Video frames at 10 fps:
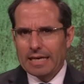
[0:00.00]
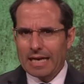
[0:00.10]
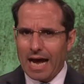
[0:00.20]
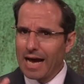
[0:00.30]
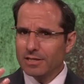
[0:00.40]

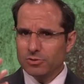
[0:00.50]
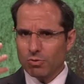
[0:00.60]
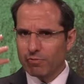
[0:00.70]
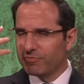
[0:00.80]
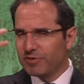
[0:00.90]
And I
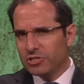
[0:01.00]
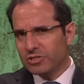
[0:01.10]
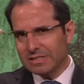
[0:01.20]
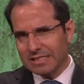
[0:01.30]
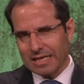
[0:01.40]
saw
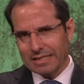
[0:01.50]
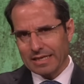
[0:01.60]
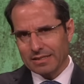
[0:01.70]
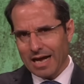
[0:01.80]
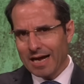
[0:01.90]
visions like
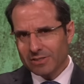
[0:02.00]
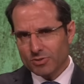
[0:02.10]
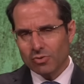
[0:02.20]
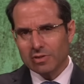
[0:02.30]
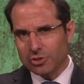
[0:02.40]
that. I
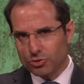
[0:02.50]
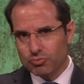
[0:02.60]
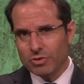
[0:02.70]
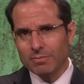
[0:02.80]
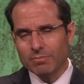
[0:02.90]
saw that
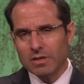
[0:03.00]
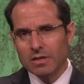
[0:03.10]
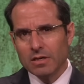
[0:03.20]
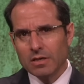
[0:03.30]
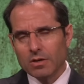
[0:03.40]
dream
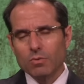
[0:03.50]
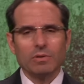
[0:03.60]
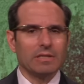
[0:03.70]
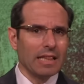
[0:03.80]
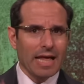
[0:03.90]

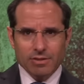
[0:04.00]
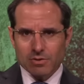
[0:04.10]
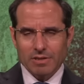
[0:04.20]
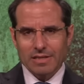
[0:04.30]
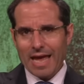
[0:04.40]
with the
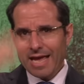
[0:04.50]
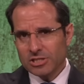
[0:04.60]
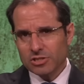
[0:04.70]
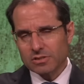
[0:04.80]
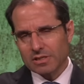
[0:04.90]
ladder and the
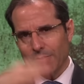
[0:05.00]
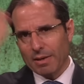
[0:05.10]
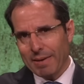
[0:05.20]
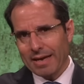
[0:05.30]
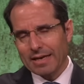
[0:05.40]
angels
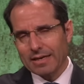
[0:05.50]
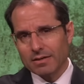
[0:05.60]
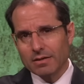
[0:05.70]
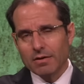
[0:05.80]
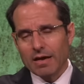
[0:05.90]
coming back
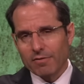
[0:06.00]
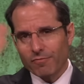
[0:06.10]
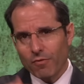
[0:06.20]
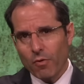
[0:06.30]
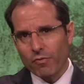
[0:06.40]
and
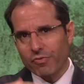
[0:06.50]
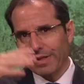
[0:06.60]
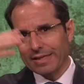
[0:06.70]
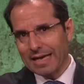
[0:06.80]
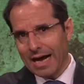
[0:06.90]
forth,
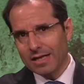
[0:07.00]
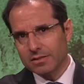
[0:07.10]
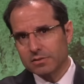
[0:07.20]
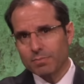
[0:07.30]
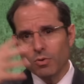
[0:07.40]
and
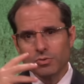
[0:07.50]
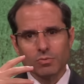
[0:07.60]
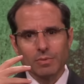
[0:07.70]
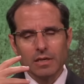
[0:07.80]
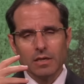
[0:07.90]
God spoke
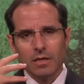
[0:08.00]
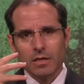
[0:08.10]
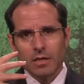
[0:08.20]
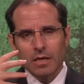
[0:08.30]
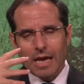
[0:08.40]
to me,
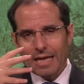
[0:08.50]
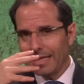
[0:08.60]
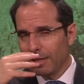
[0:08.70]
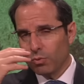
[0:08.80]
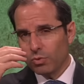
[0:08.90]
and
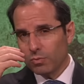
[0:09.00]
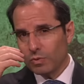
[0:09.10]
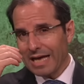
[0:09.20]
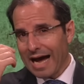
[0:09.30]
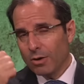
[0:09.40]
that
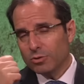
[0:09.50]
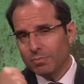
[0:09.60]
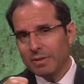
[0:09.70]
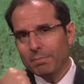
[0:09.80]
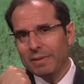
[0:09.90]
without
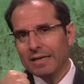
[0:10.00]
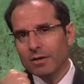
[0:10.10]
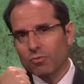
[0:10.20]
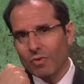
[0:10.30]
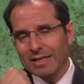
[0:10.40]
me
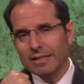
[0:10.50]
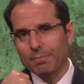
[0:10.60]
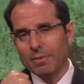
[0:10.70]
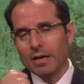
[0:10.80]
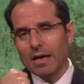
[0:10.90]
being ready,
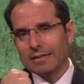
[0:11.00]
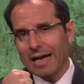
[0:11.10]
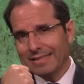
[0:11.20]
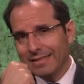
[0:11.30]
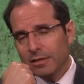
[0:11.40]

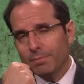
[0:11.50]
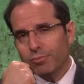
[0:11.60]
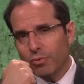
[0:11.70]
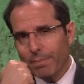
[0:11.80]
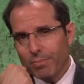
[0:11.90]
I didn't
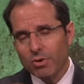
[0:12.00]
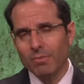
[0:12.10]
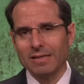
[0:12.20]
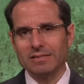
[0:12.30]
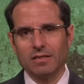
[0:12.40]
prepare
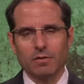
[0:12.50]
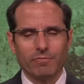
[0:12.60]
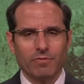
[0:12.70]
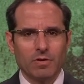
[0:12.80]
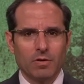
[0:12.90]

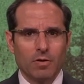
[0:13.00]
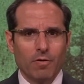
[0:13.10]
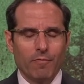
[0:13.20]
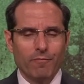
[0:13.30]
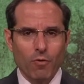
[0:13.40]
myself
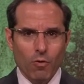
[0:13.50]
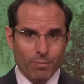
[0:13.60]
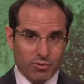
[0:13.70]
for